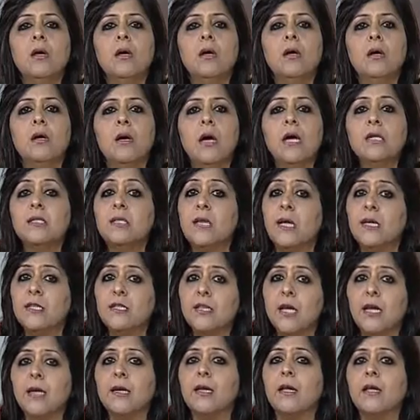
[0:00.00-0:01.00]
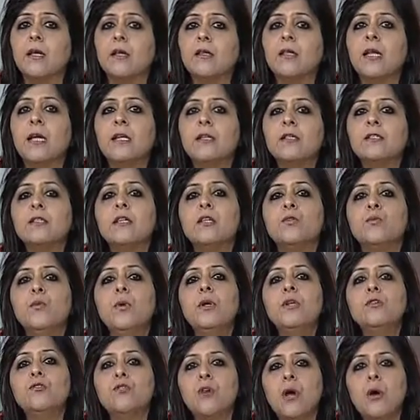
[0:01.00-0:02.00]
uh, a Titanic that is it
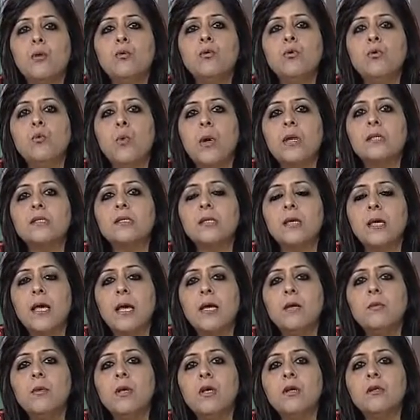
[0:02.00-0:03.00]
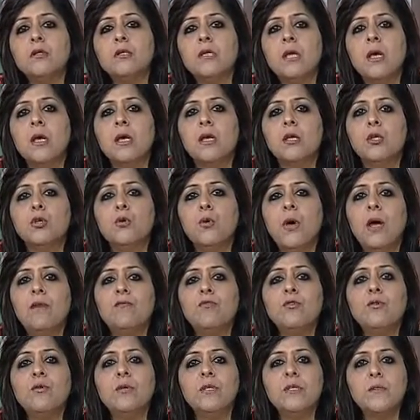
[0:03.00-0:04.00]
will drown once again because because you
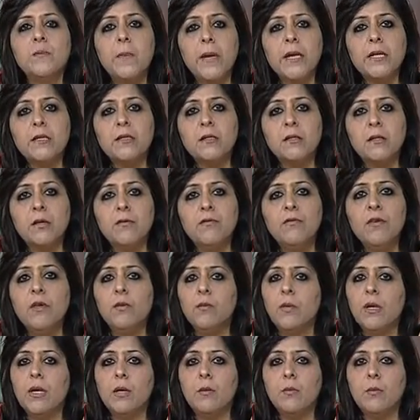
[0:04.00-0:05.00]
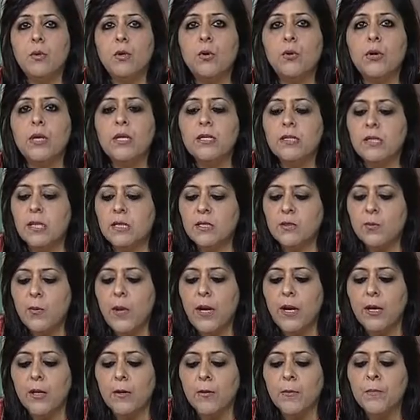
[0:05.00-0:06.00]
have to respect the female employees as
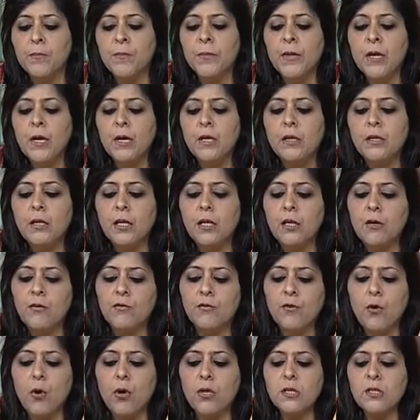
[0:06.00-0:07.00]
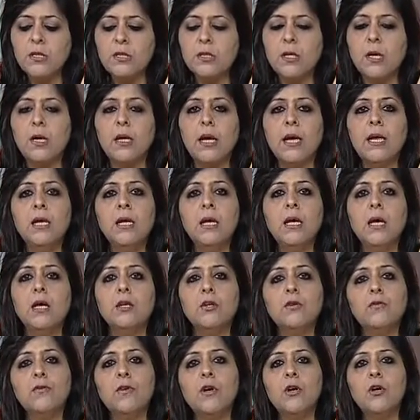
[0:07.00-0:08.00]
well. Then, of course, uh, any
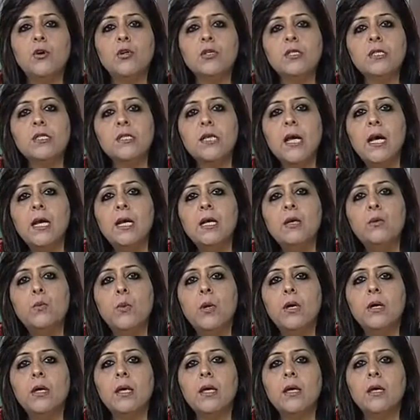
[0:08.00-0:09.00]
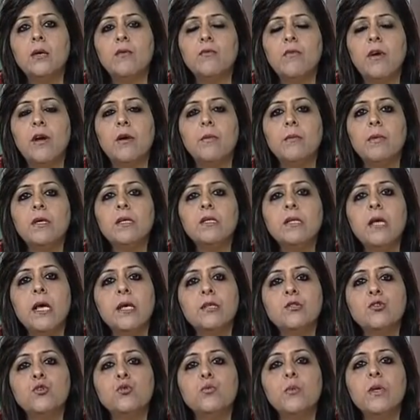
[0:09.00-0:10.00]
kind of a hostile working environment
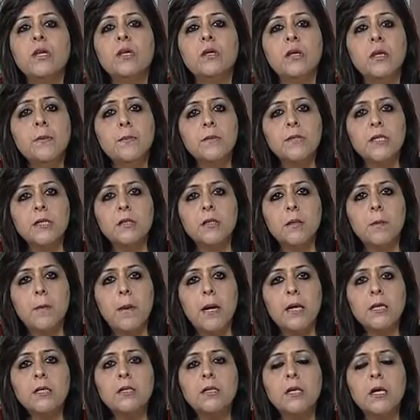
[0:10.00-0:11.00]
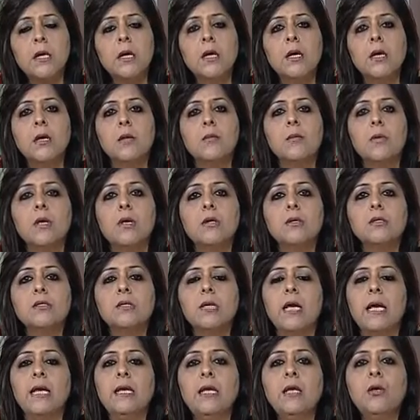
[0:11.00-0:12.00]
has to be nipped in the bud
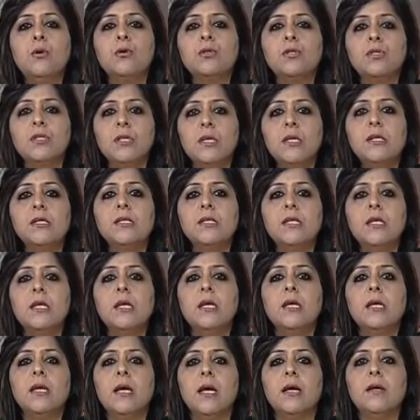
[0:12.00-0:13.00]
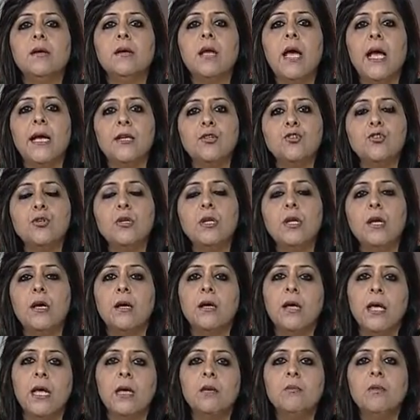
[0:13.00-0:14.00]
because any hostility can actually
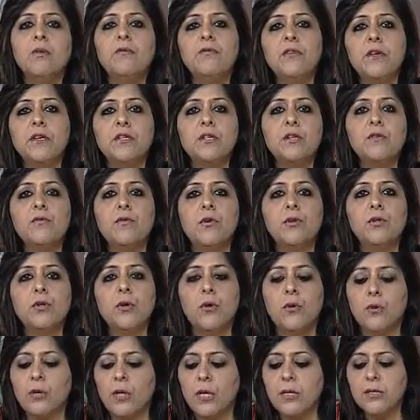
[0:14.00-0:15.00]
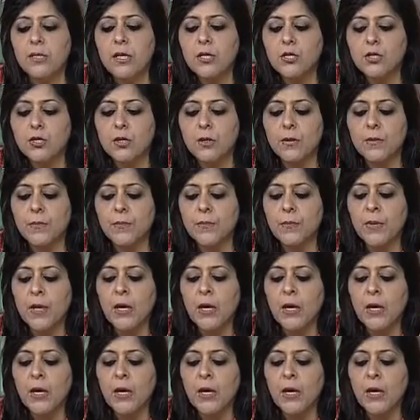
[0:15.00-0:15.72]
again be fatal for the organization.